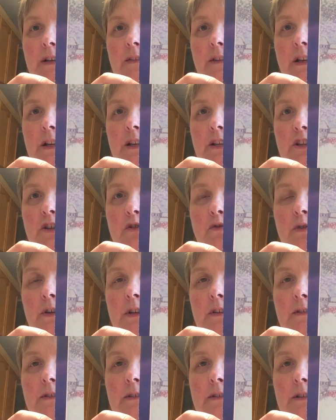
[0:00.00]
and then you
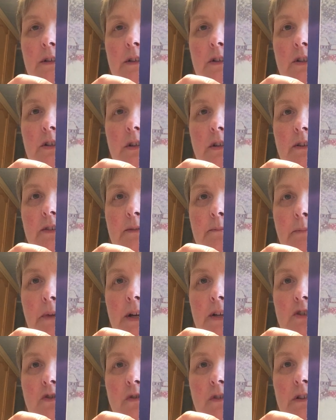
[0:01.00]
can stitch as
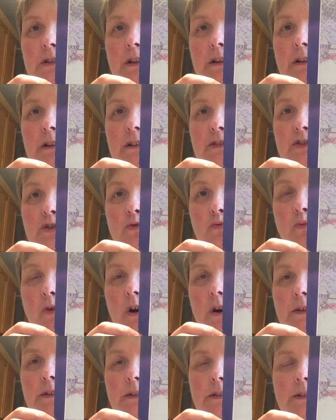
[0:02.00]
much or as little as you
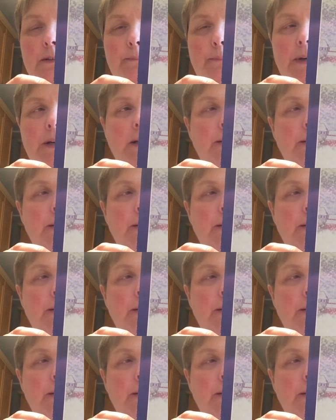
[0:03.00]
wanted.